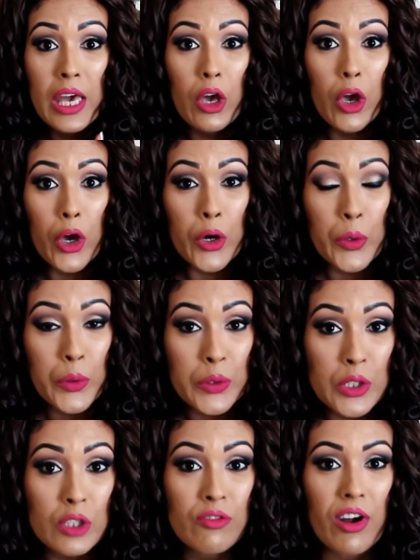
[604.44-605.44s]

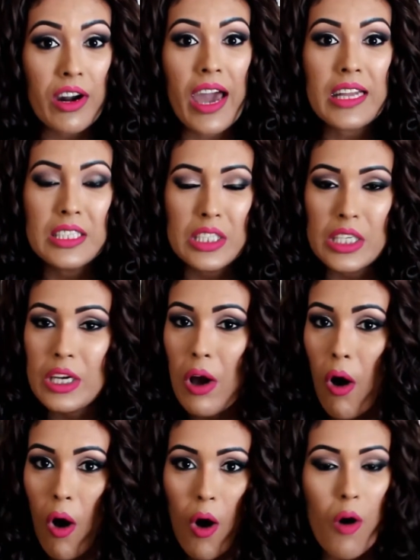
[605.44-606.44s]
huge variety
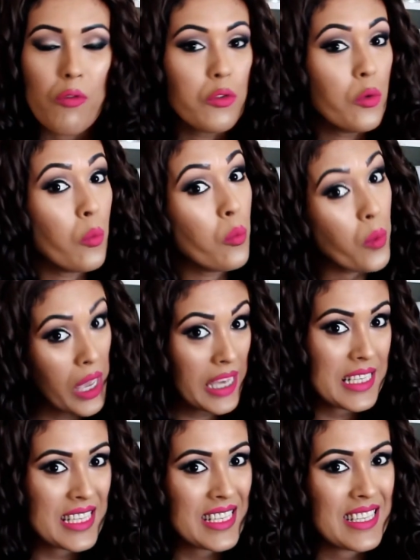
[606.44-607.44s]
of
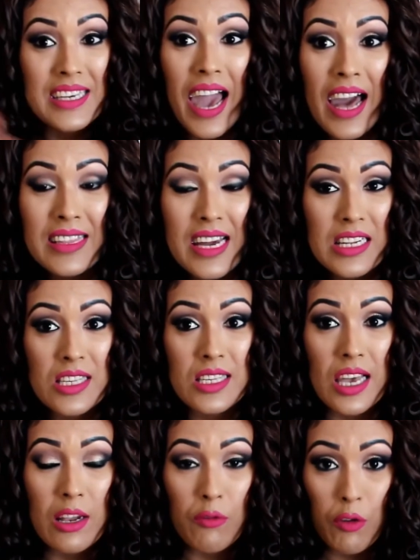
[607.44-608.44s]
wigs. Yeah, that's
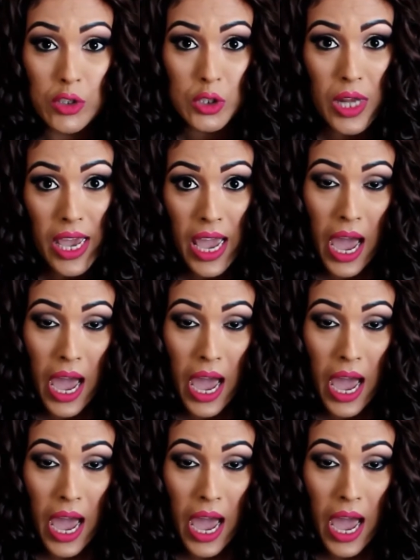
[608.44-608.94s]
it for today.